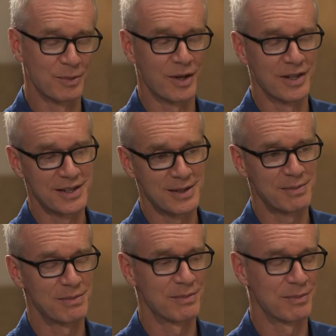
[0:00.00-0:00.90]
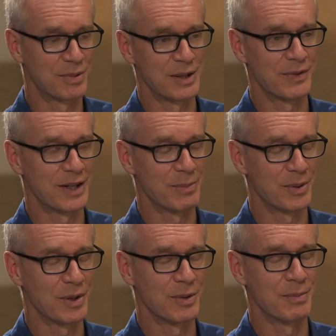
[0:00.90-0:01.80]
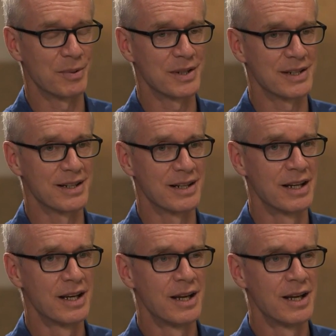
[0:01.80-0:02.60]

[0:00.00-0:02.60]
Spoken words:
once briefly put you in prison.